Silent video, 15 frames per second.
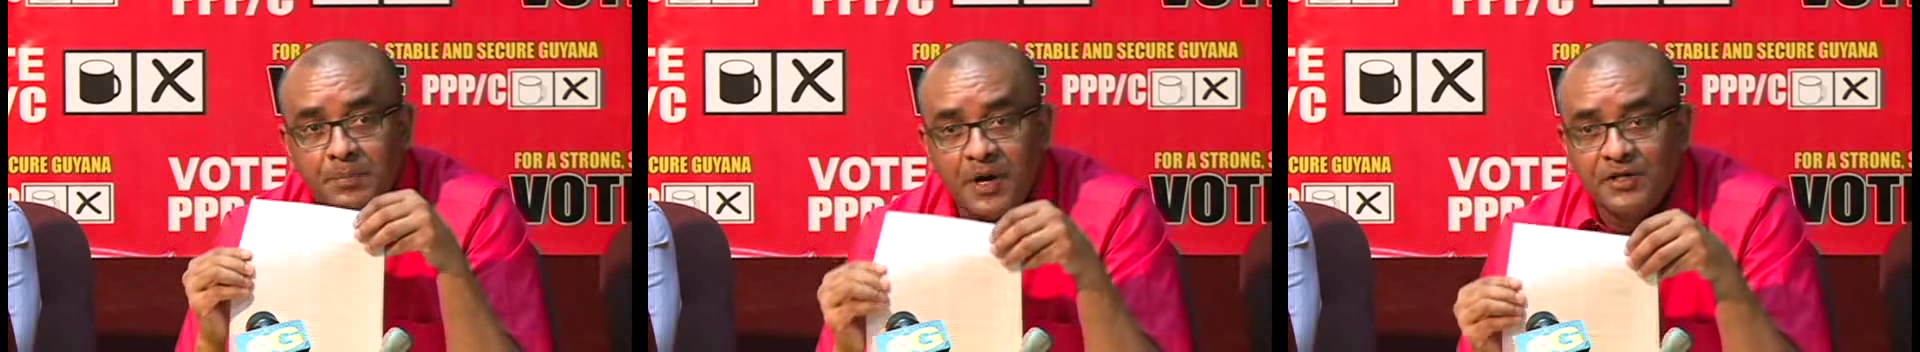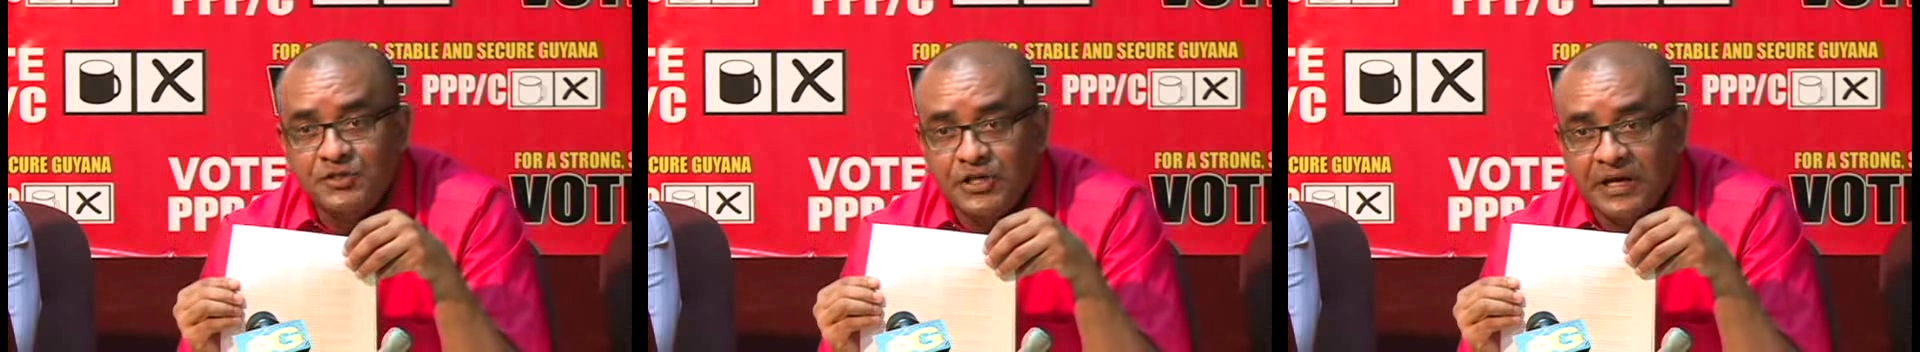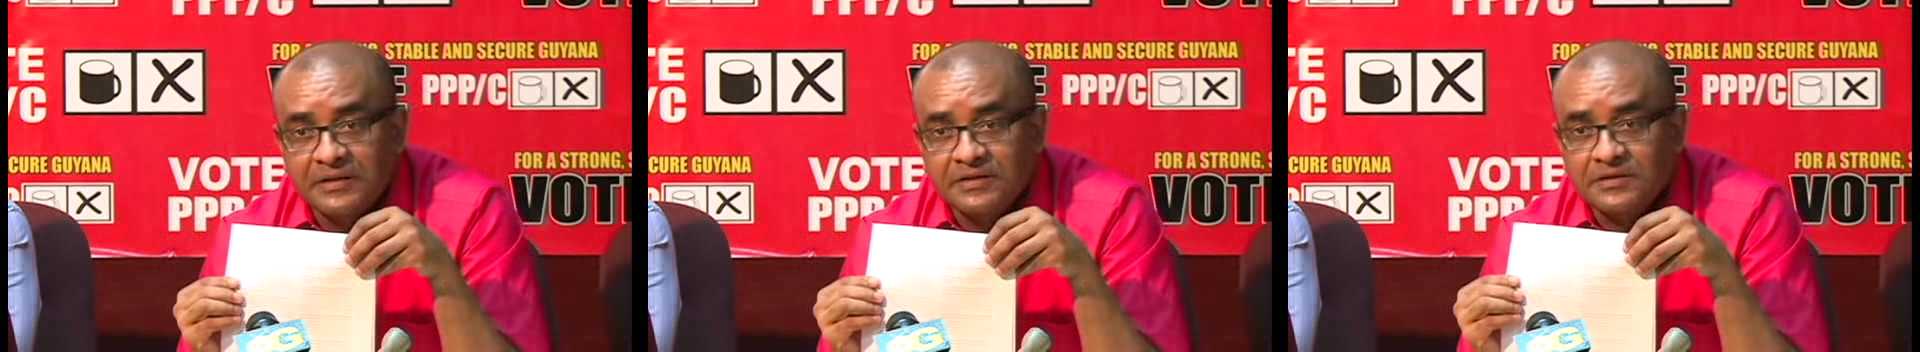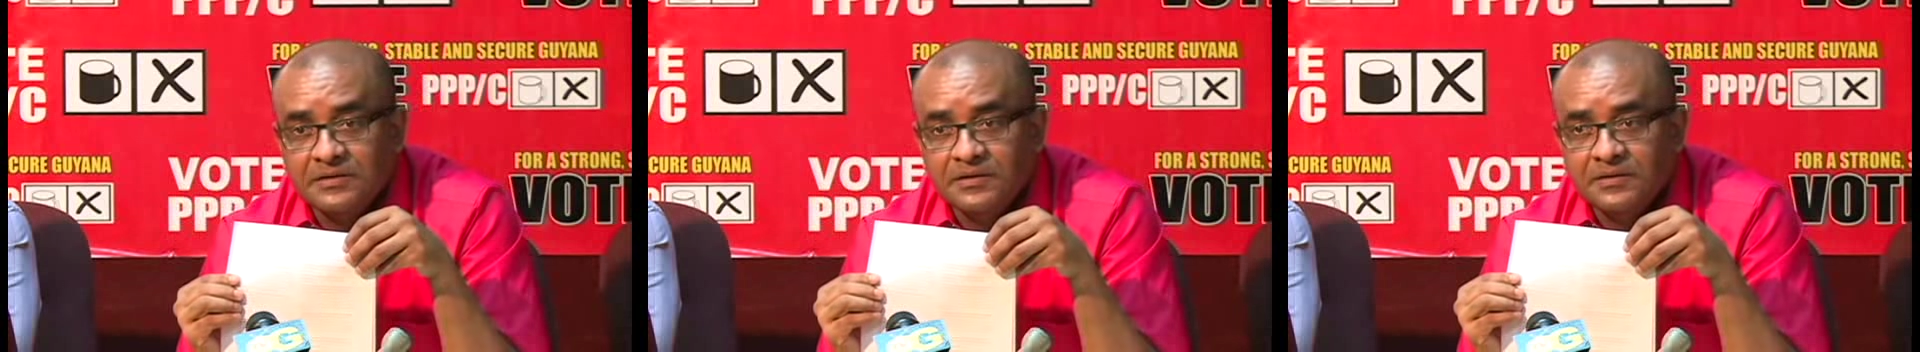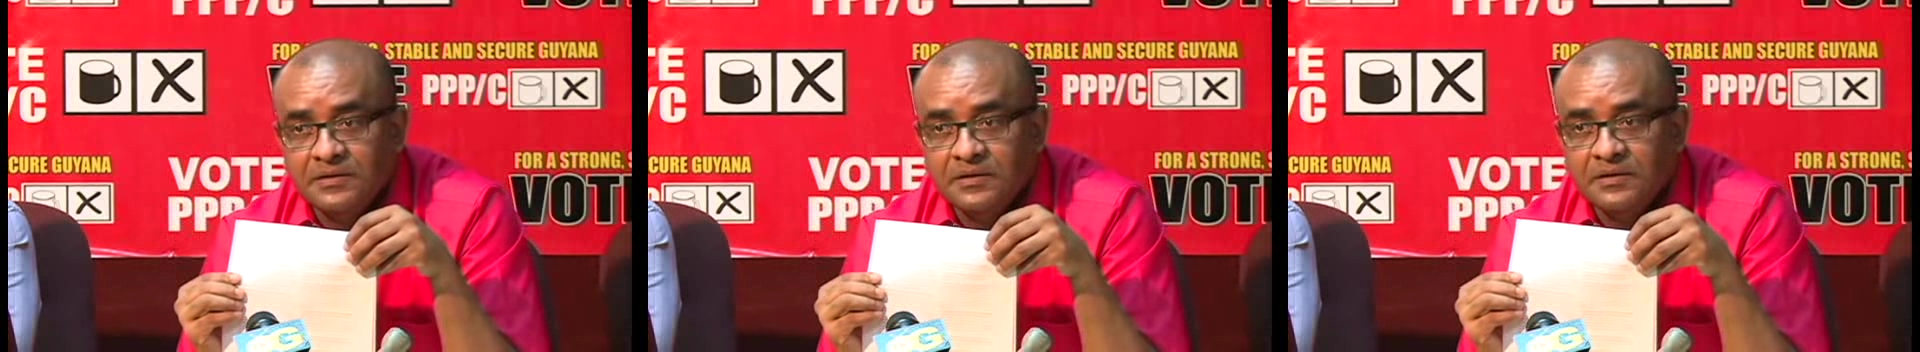budget,